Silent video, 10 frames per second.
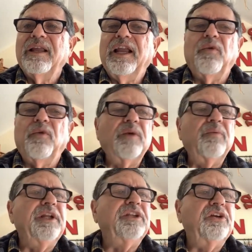And when
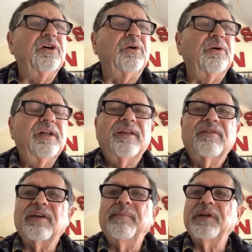we do,
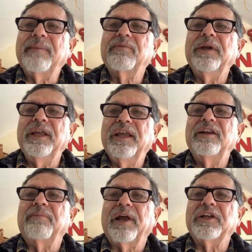sometimes we end
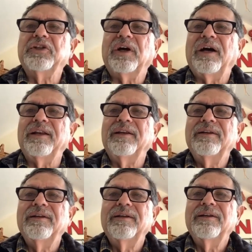up like John.
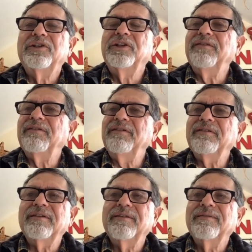"Jesus,
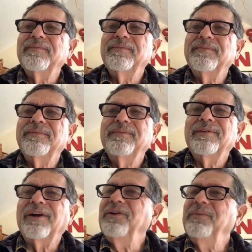
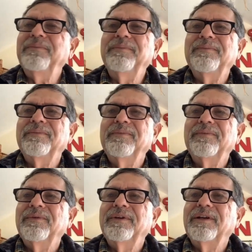are you
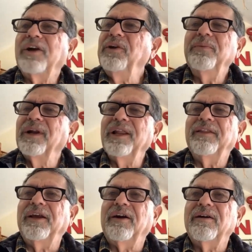really
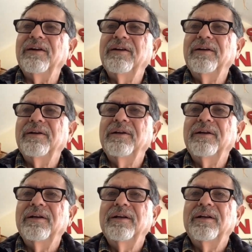there?
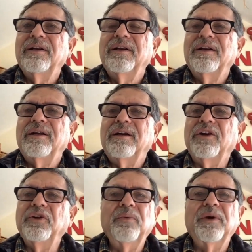Are
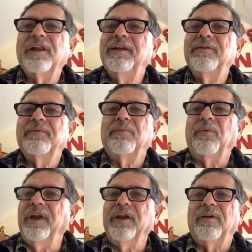you really
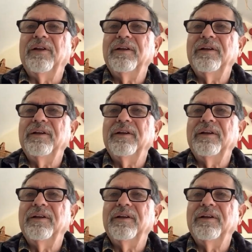real?